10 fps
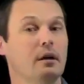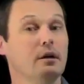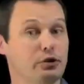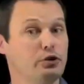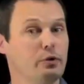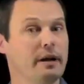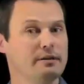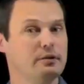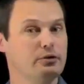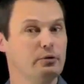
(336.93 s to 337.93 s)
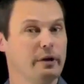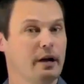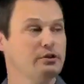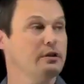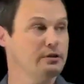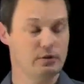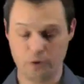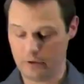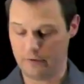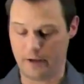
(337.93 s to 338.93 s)
to do an SN2 reaction. It's a
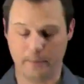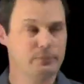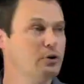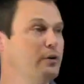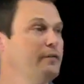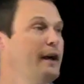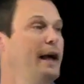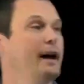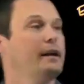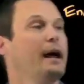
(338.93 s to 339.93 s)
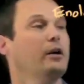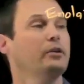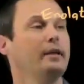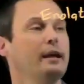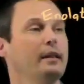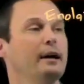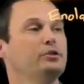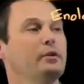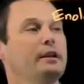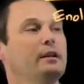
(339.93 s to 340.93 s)
nucleophile. So if I add an alkyl halide
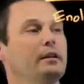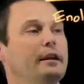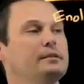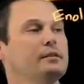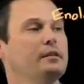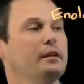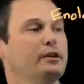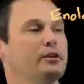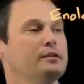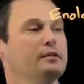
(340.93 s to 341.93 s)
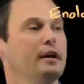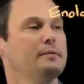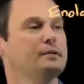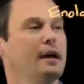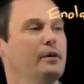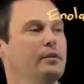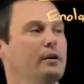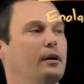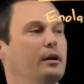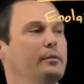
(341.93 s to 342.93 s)
to an enolate, the electrons collapse down, the
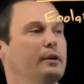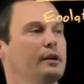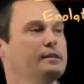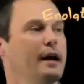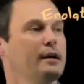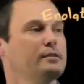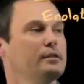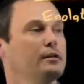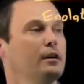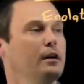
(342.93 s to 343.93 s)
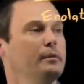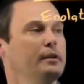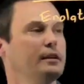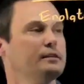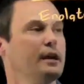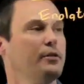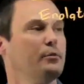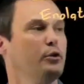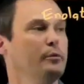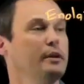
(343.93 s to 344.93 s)
carbon attacks the carbon, kicks out the
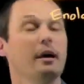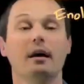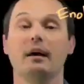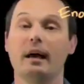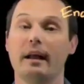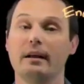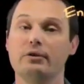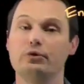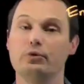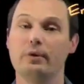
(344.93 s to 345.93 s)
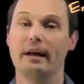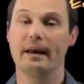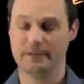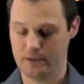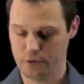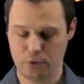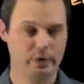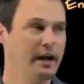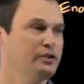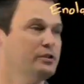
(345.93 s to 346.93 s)
bromine, and I can do an SN2
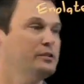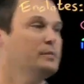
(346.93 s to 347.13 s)
reaction to